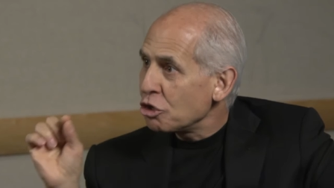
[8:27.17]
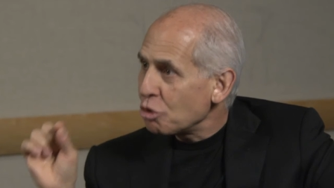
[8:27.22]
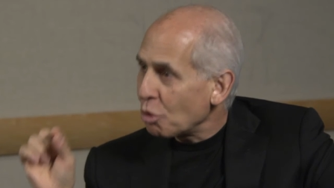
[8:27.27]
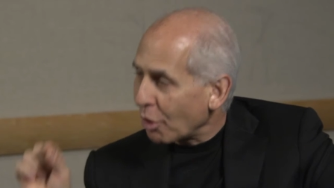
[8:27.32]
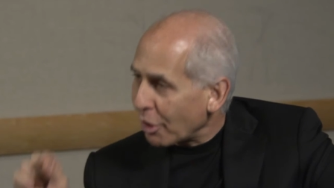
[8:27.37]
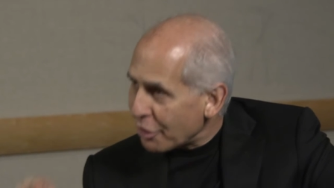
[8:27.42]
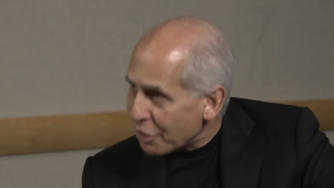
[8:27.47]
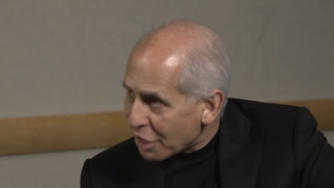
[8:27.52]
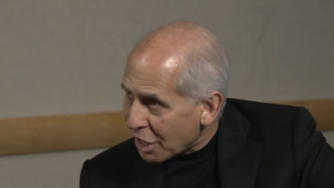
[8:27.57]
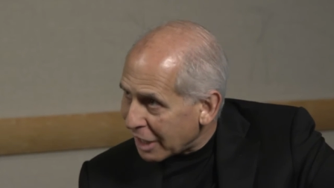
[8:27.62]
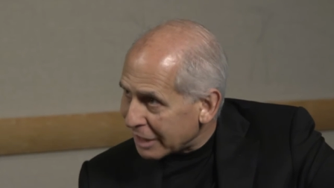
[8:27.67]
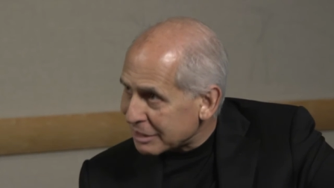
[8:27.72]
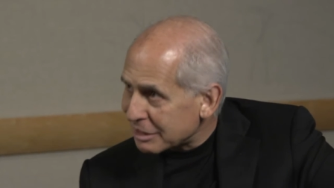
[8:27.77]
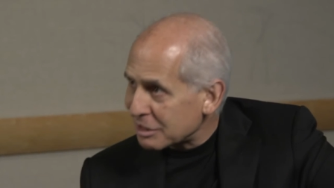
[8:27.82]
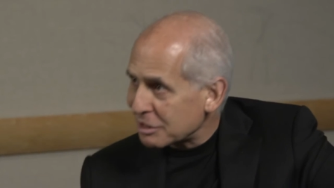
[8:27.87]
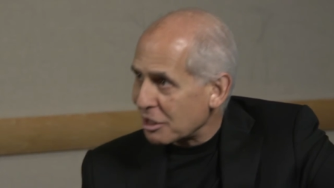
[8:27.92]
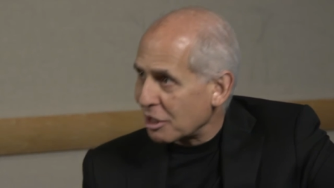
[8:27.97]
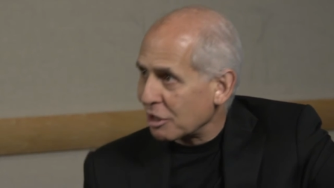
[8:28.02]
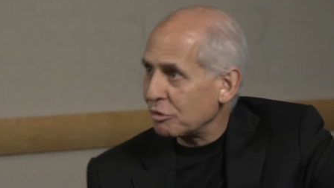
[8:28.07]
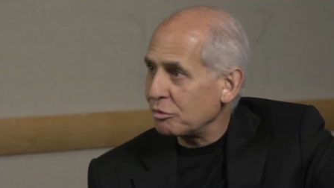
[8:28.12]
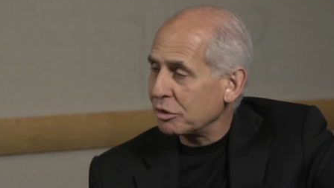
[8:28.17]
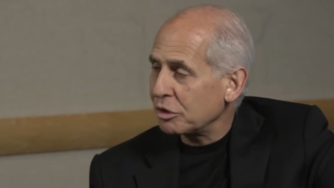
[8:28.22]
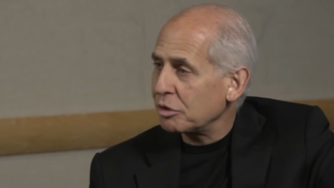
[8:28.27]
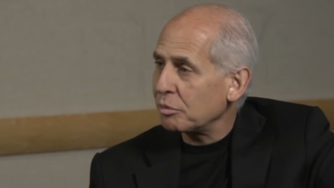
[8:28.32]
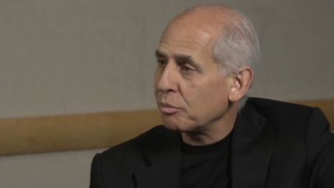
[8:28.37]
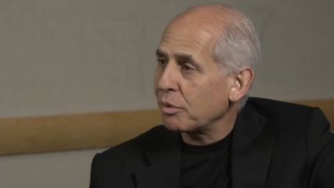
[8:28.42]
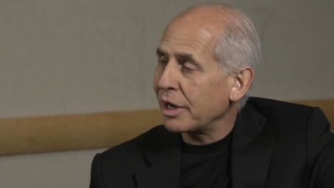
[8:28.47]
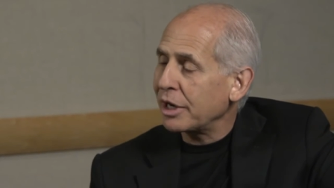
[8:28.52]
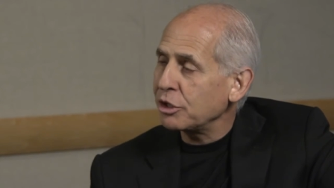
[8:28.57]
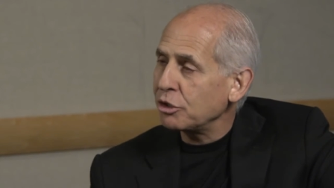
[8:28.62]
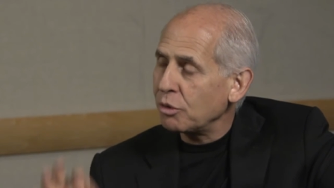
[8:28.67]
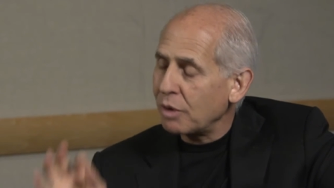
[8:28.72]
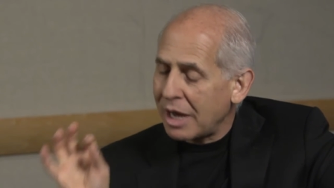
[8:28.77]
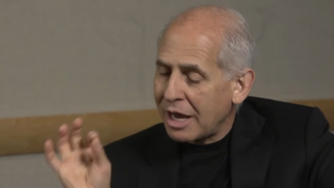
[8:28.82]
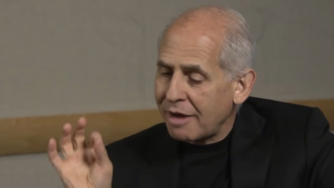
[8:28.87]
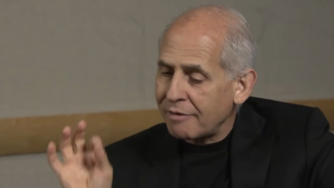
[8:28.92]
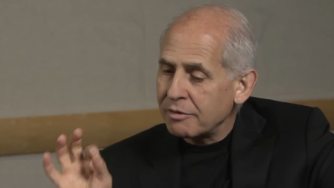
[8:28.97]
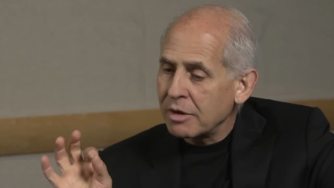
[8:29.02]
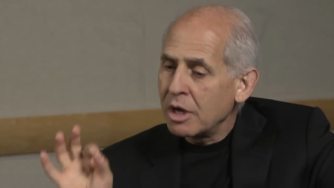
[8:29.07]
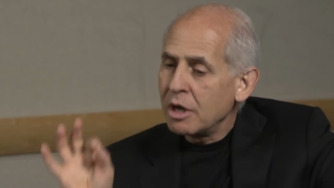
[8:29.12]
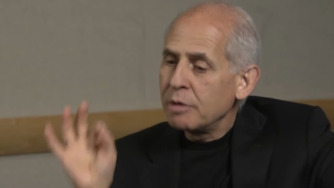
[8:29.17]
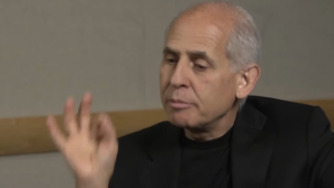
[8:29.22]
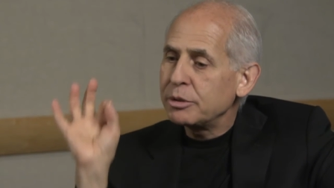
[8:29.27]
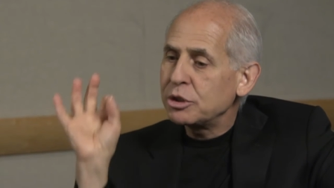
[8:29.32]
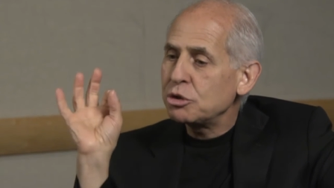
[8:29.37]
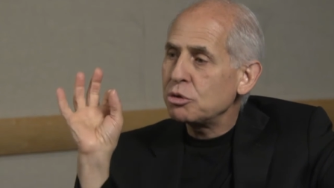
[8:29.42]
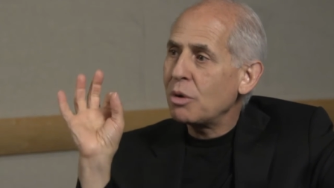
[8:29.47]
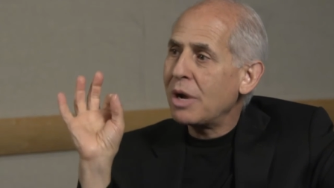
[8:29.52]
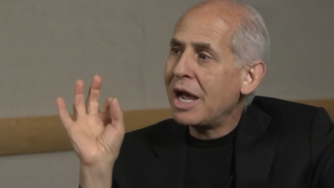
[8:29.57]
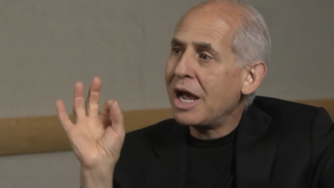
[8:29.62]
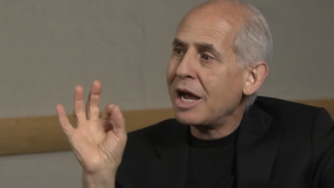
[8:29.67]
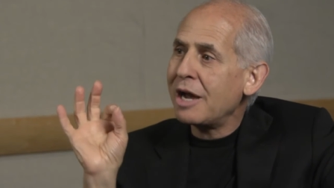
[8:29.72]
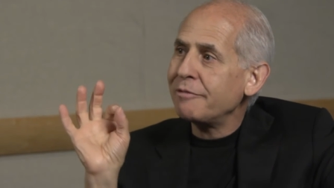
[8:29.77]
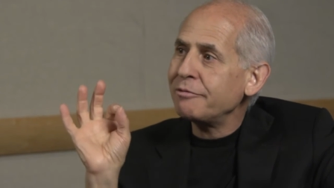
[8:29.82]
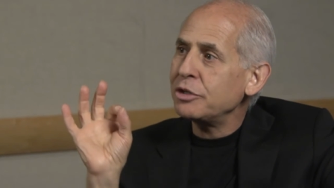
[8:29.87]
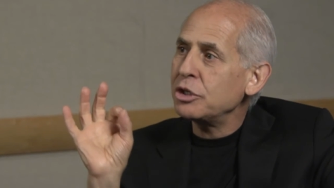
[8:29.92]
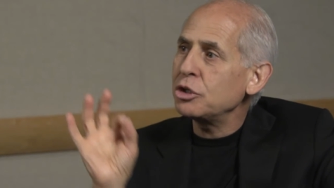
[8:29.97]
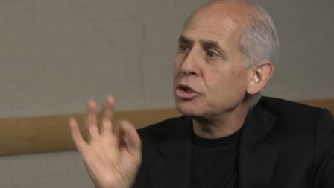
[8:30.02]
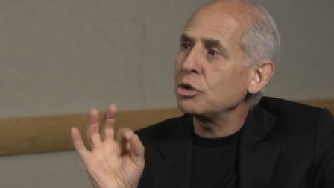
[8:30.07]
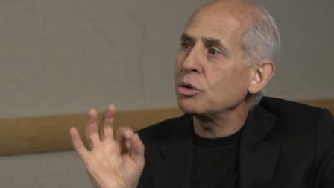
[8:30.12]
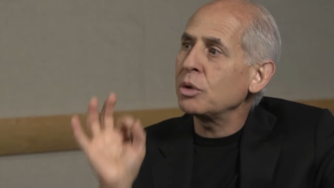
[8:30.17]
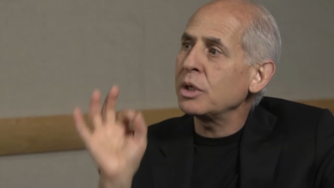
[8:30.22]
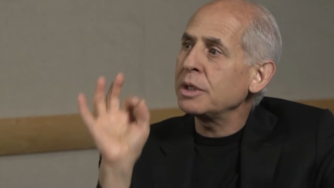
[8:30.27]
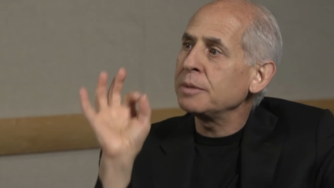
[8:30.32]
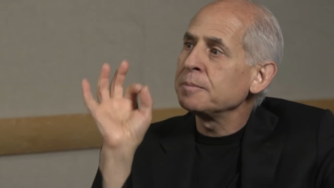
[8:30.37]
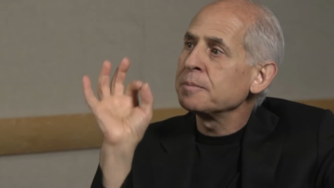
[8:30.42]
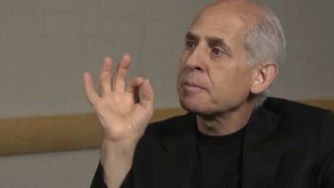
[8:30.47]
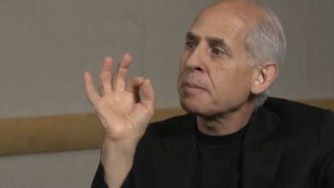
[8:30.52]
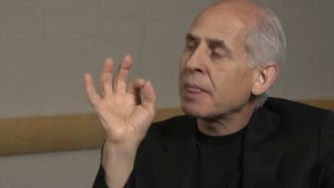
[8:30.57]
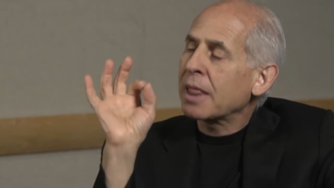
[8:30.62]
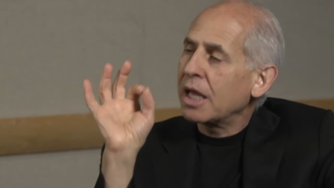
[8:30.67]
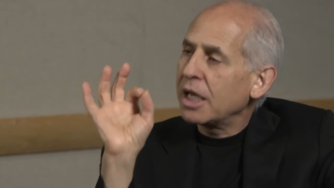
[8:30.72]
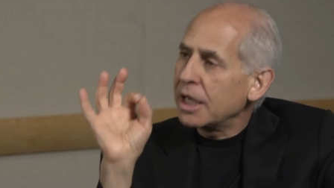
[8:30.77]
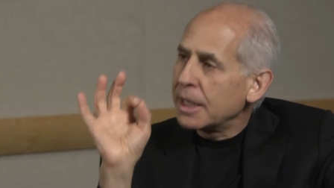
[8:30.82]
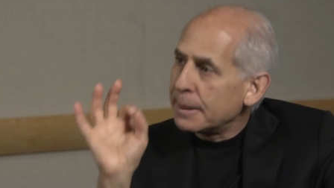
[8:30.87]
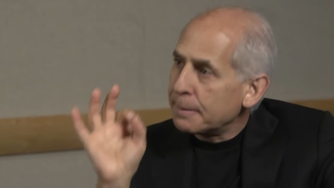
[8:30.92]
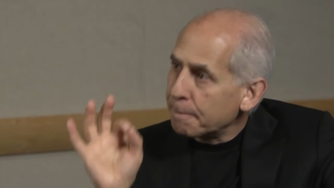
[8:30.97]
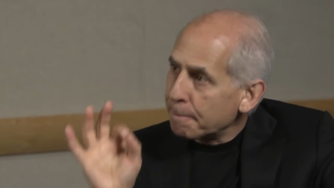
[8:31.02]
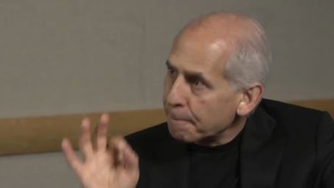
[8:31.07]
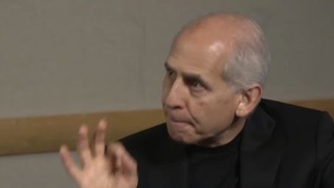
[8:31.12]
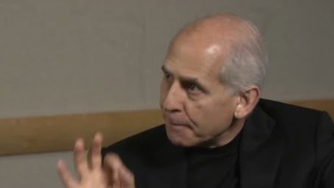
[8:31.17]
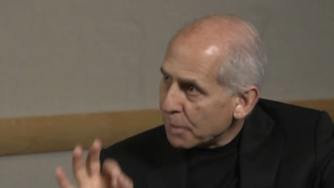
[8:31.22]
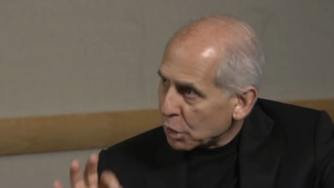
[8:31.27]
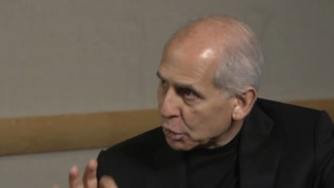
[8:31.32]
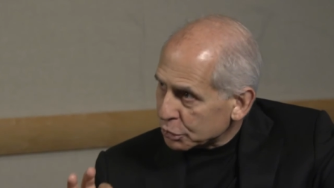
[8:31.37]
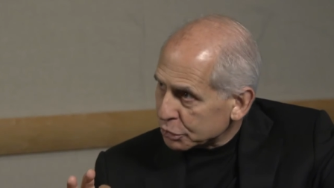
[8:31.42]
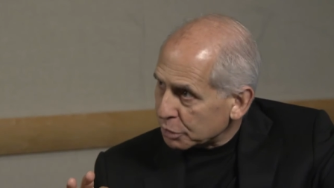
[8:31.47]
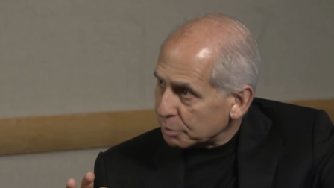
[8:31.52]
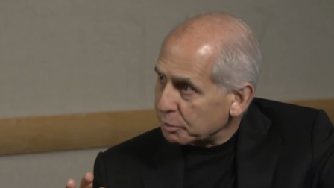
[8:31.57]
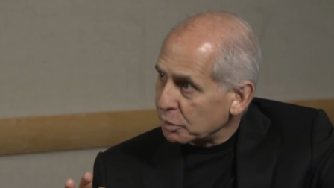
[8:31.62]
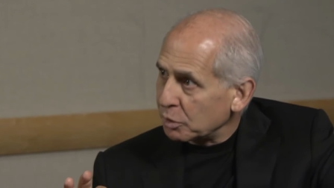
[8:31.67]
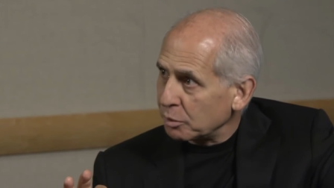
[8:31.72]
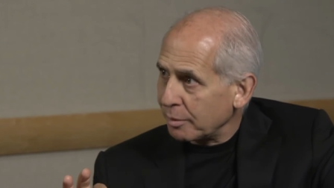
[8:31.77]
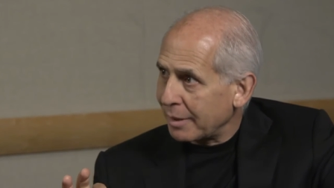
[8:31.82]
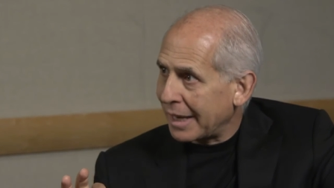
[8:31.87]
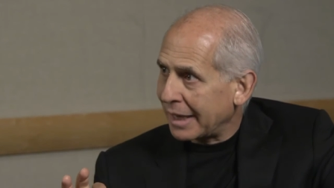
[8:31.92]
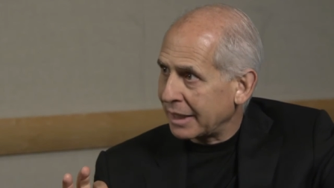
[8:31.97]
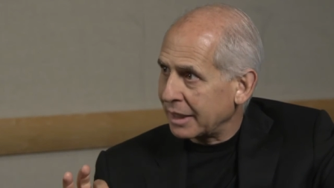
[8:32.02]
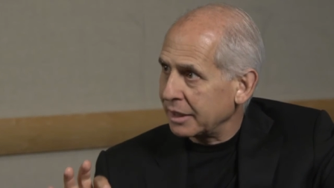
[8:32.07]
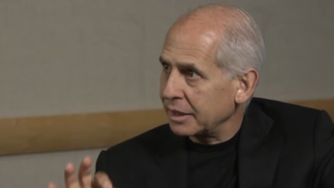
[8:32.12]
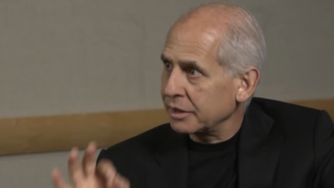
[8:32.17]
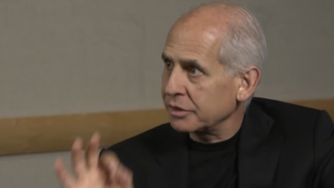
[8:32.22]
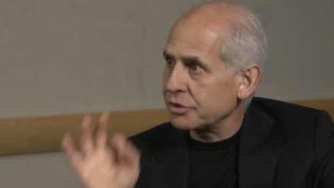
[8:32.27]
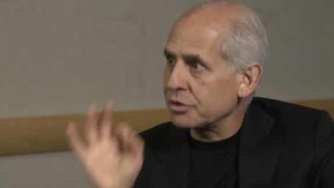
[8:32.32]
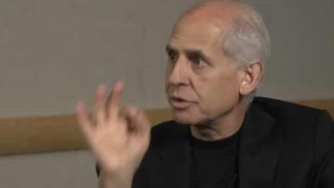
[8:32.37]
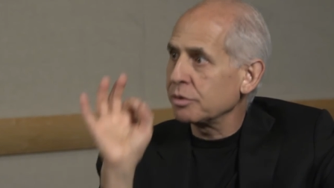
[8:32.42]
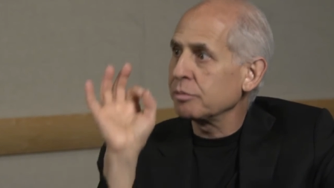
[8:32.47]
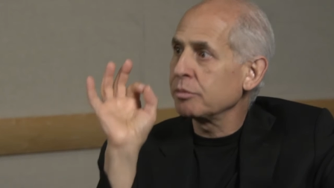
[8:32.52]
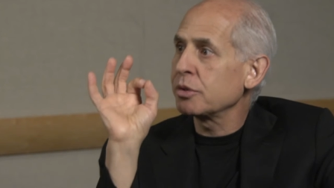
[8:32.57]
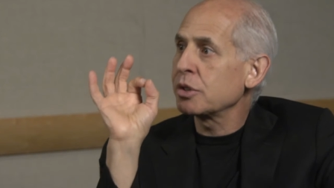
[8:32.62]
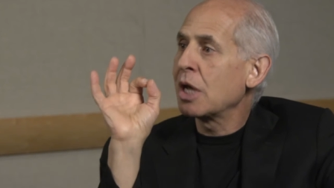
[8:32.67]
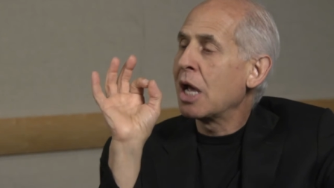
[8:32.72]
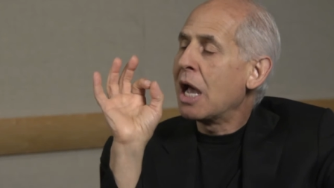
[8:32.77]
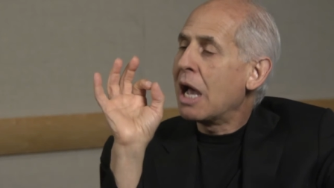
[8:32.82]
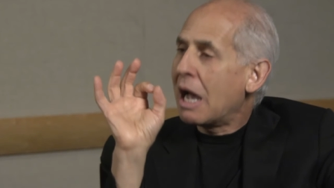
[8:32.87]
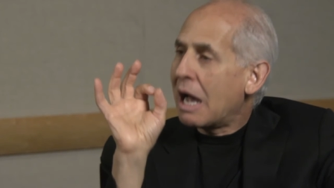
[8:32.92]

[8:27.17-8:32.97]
You are not stuck with the brain you have, but you have to do it in multiple mechanisms,